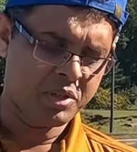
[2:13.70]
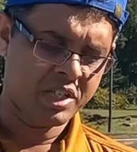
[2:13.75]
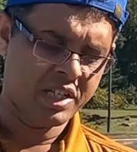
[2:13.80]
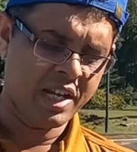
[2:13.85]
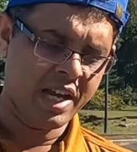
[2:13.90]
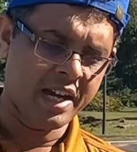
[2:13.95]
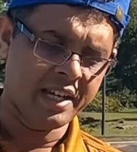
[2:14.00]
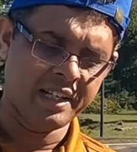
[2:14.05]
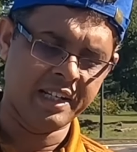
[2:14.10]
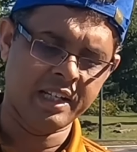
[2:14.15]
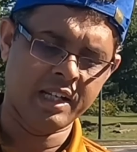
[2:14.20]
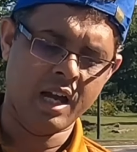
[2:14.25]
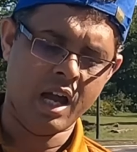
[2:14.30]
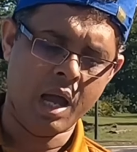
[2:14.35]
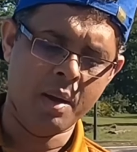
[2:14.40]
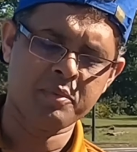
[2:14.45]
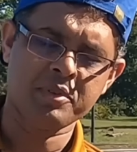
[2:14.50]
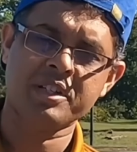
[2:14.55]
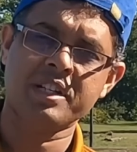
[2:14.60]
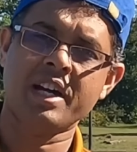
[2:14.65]
I'm sharing,
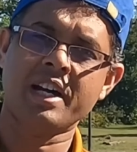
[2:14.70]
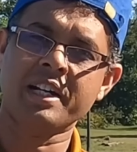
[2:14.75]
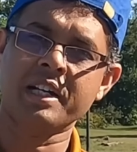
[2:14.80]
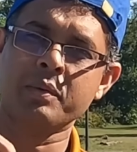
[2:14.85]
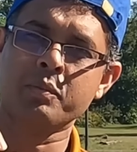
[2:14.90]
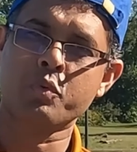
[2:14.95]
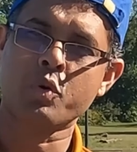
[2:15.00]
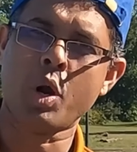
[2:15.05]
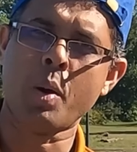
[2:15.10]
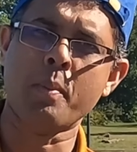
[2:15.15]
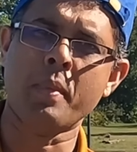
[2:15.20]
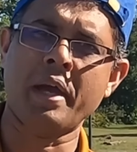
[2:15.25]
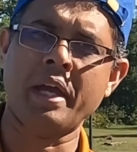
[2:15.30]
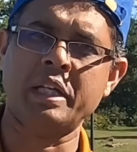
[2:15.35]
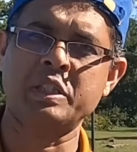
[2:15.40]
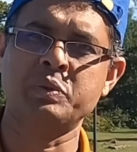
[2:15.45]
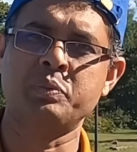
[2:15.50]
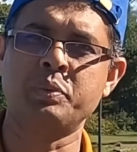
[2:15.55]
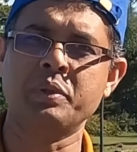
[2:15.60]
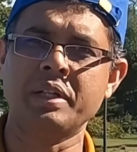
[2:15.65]
I'm sharing from my
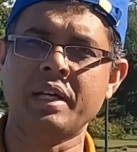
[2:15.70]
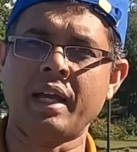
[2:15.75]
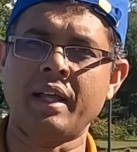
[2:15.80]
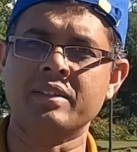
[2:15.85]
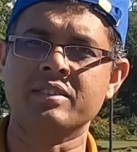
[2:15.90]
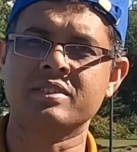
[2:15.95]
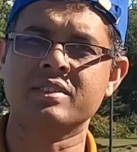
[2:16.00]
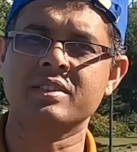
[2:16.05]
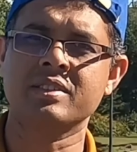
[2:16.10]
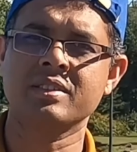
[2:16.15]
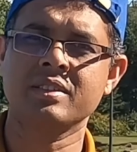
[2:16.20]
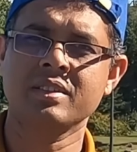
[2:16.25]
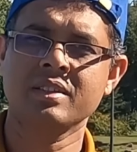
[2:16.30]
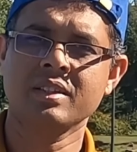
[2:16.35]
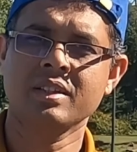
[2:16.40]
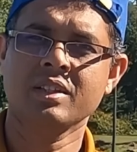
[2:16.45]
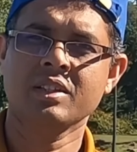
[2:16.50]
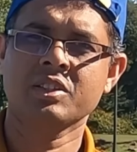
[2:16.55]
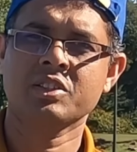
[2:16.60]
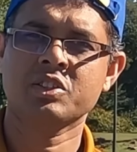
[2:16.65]
experience.
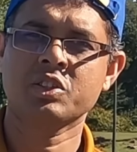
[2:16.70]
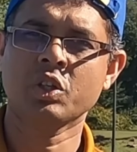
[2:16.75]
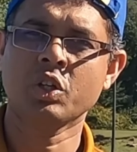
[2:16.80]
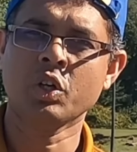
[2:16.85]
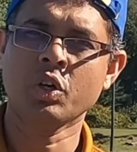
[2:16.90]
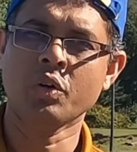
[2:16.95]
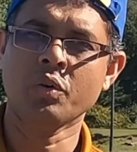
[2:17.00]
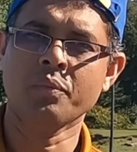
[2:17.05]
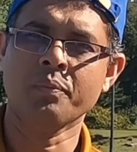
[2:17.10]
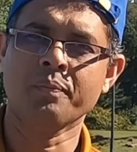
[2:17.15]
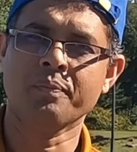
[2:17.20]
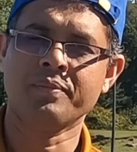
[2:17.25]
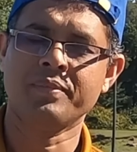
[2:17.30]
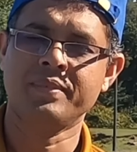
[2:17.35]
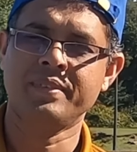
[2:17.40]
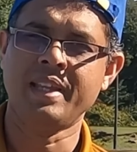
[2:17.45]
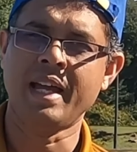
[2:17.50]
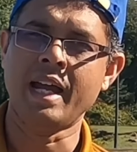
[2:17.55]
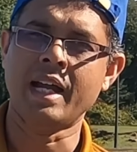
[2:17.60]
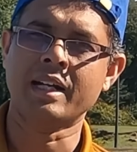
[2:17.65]
So
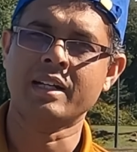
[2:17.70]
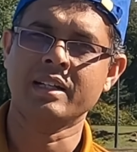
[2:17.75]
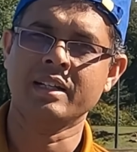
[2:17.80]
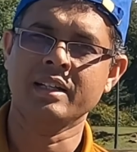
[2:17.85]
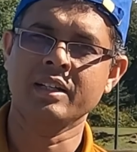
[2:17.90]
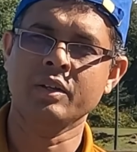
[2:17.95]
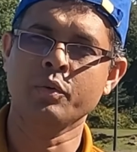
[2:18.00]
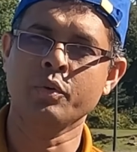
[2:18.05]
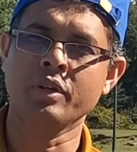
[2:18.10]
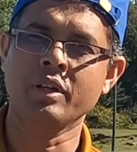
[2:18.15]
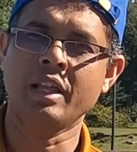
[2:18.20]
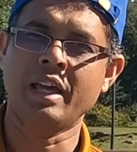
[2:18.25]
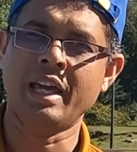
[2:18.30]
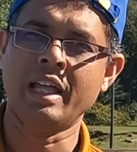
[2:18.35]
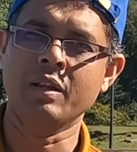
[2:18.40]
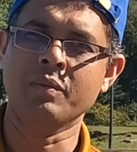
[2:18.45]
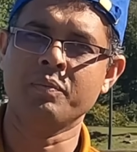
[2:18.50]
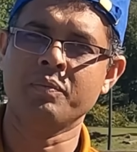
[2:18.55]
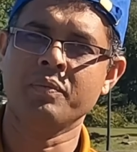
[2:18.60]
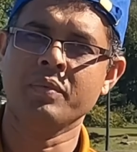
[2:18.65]
that it will
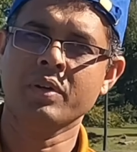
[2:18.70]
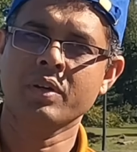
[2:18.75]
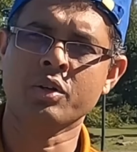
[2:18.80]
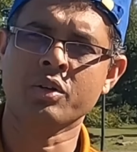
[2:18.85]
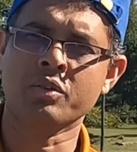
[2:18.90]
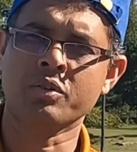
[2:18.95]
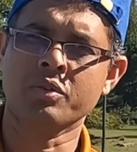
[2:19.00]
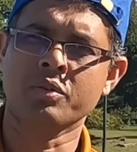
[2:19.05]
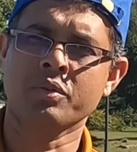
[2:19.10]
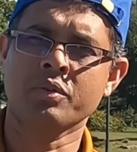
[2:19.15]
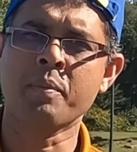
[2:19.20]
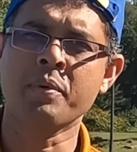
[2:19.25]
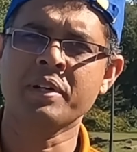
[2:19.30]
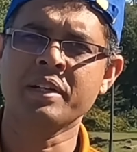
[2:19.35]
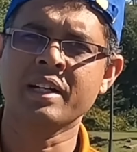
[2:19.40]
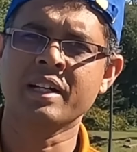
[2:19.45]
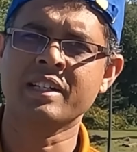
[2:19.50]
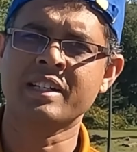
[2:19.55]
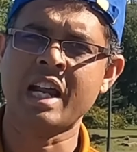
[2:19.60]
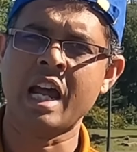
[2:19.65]
help your
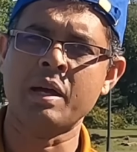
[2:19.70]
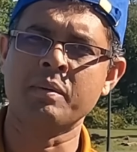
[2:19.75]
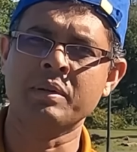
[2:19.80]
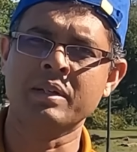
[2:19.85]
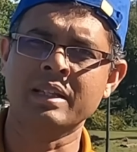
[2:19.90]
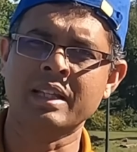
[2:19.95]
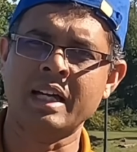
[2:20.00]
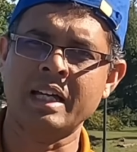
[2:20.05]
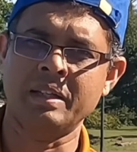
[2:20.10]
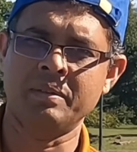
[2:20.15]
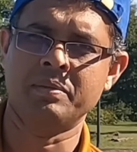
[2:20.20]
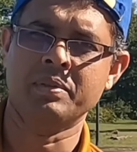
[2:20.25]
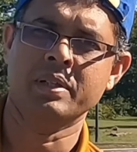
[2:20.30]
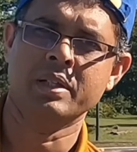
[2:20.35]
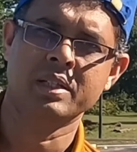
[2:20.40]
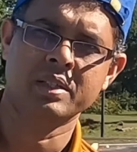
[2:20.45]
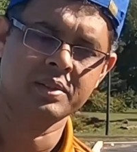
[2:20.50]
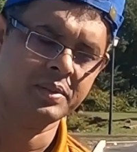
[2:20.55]
everyday driving life.